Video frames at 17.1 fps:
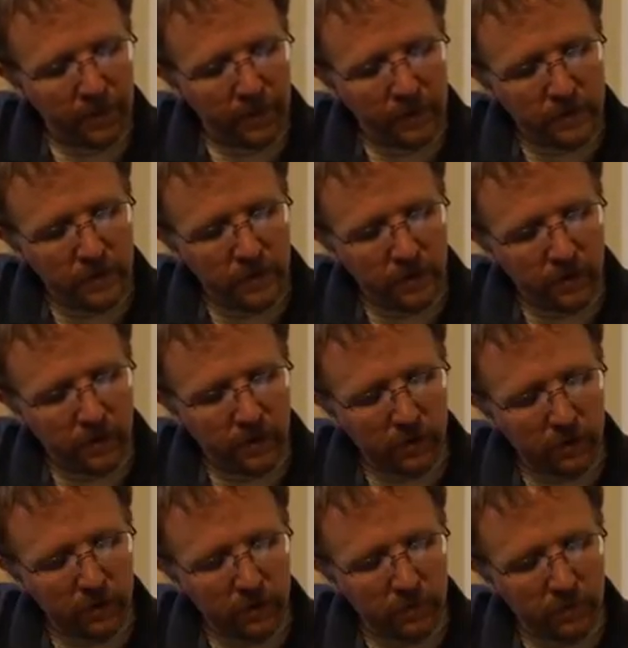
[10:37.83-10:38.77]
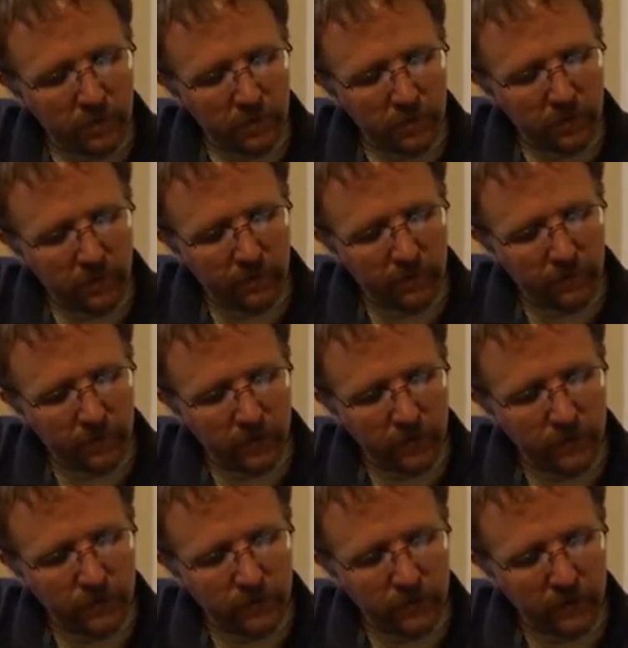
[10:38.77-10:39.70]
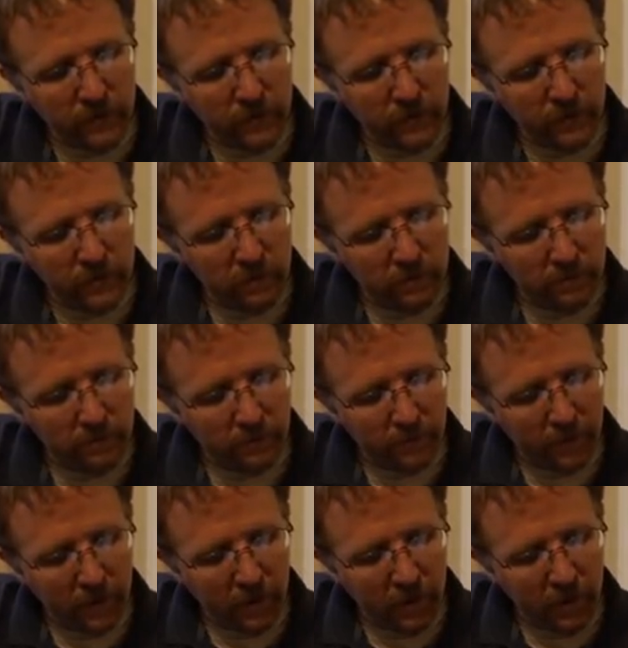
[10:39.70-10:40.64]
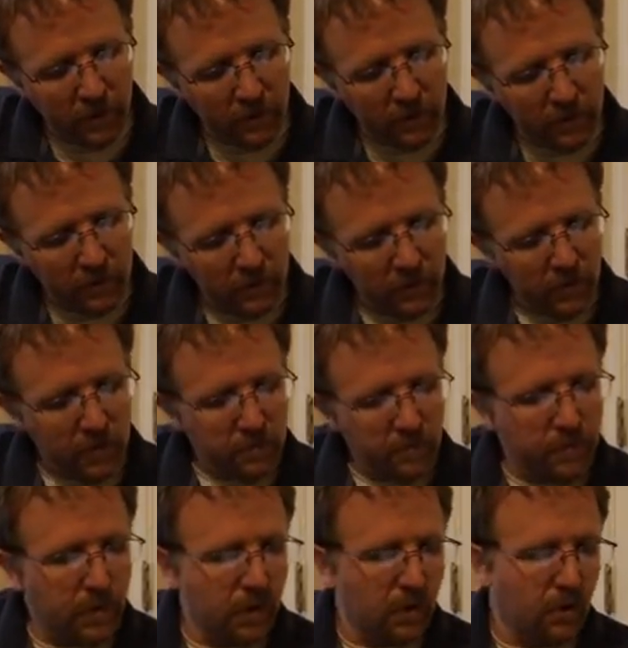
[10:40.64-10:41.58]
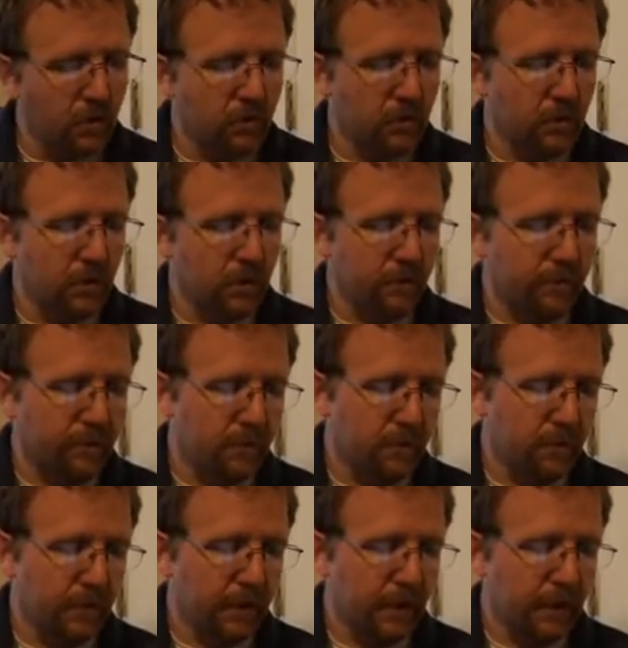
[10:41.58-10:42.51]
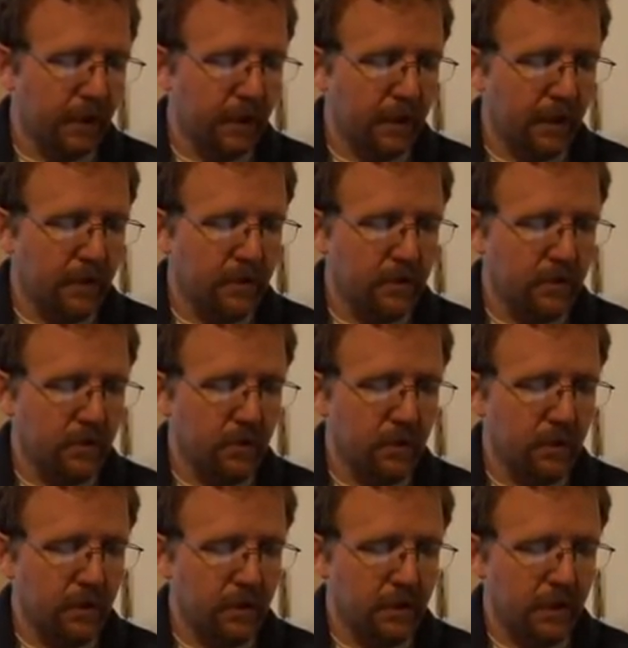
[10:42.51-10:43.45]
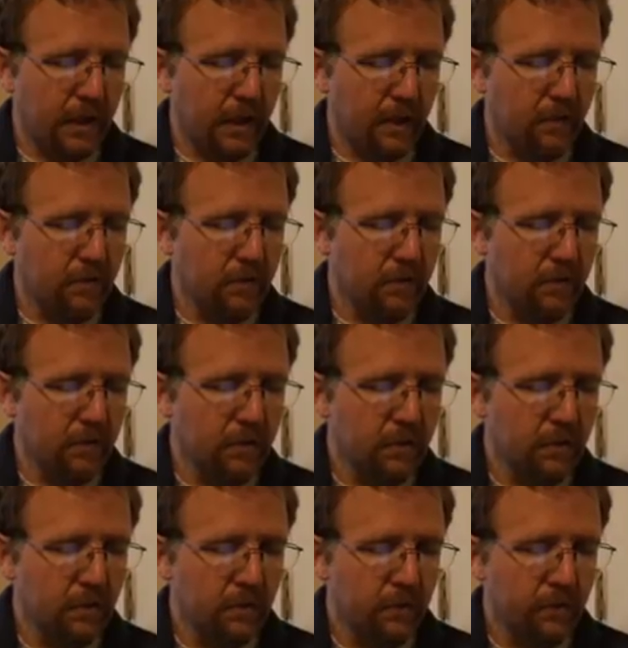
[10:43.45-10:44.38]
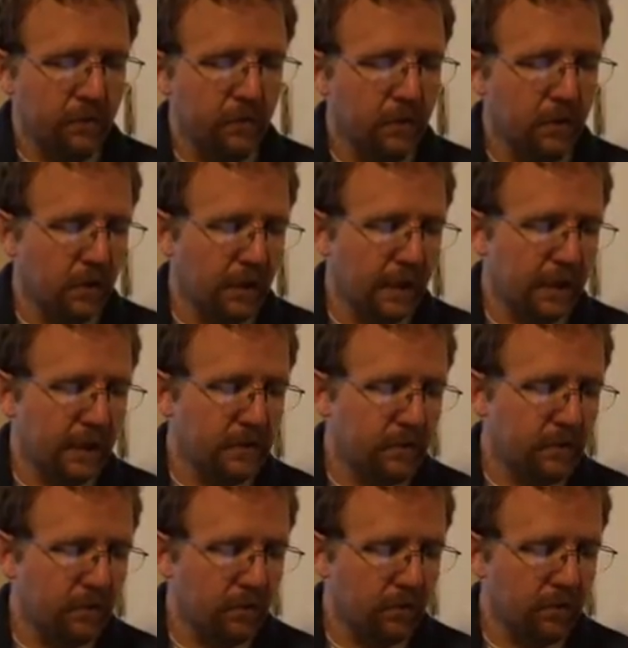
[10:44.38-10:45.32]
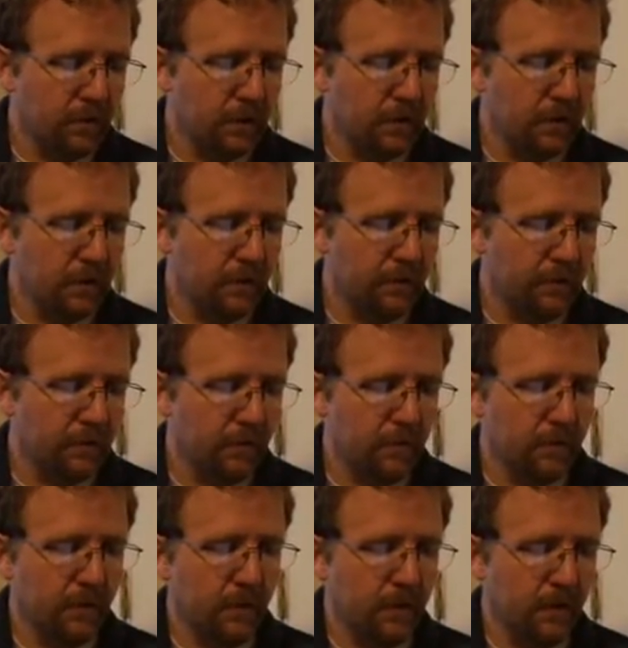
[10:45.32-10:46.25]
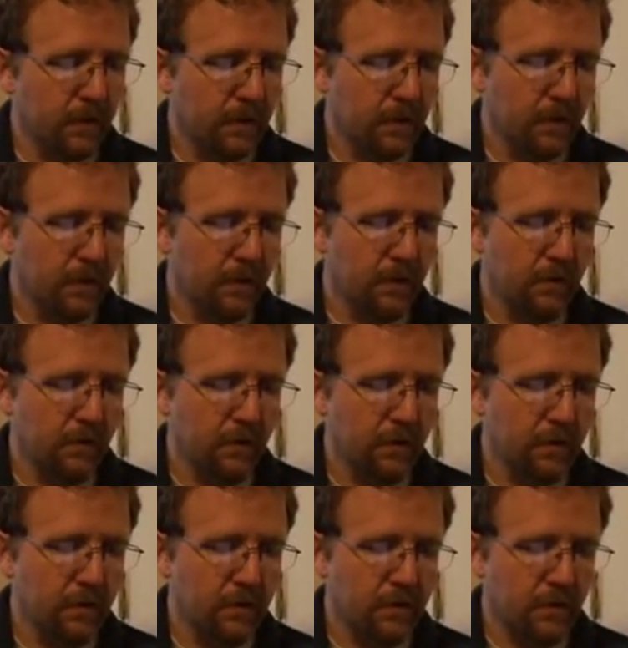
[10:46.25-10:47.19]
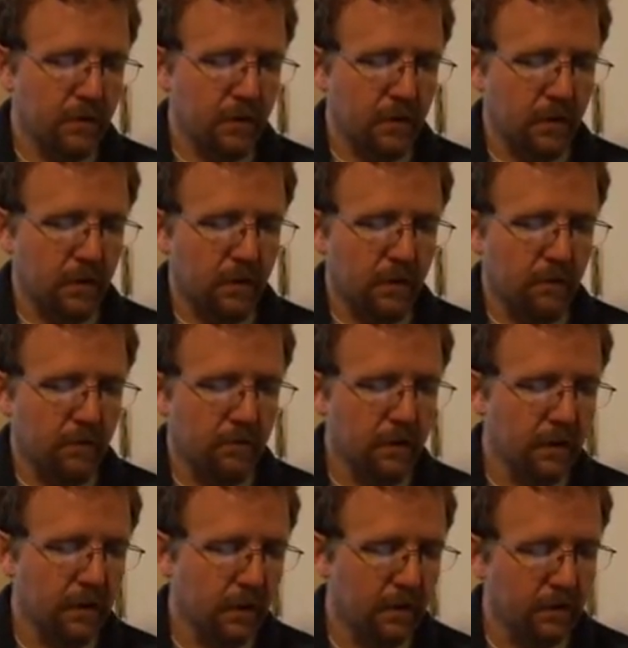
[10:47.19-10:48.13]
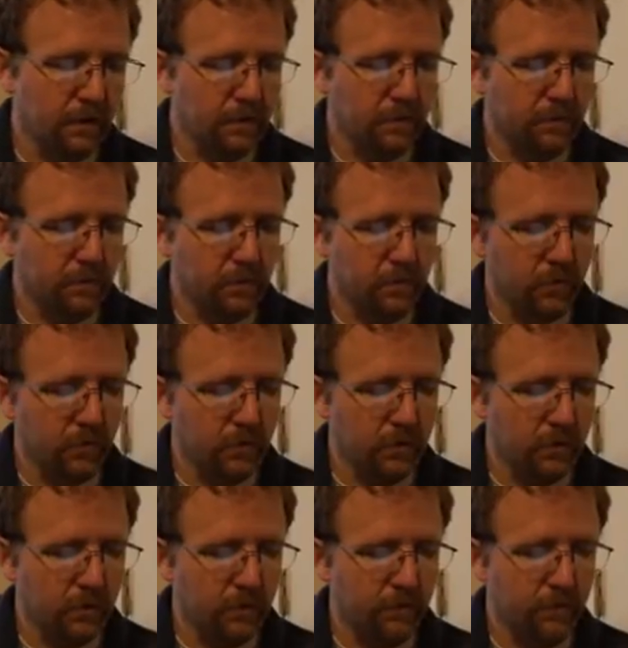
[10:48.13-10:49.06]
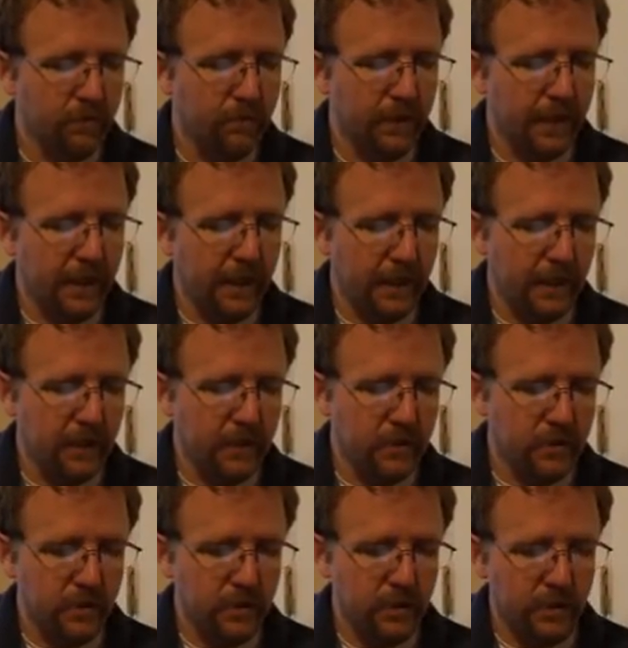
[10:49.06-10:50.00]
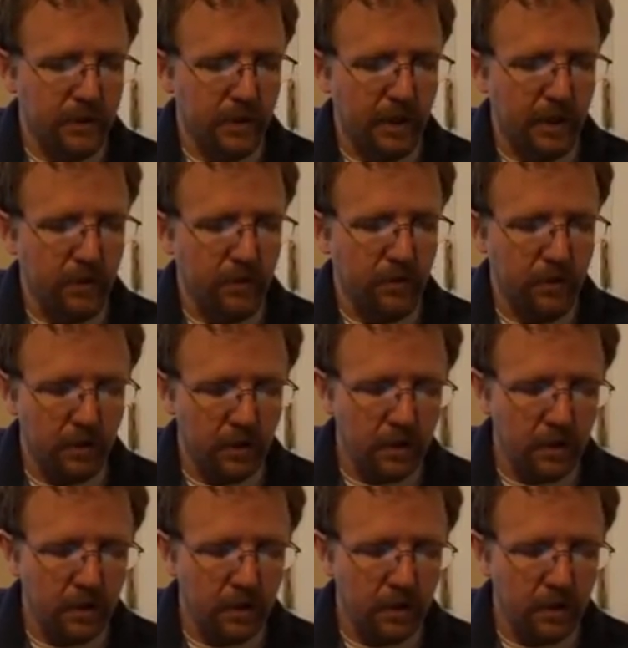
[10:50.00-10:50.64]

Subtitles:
So I'm going to put my first finger, bar it, but only from the A string down. For the last chord, we did it from the low E string all the way down. This one, we're doing it from the A string down.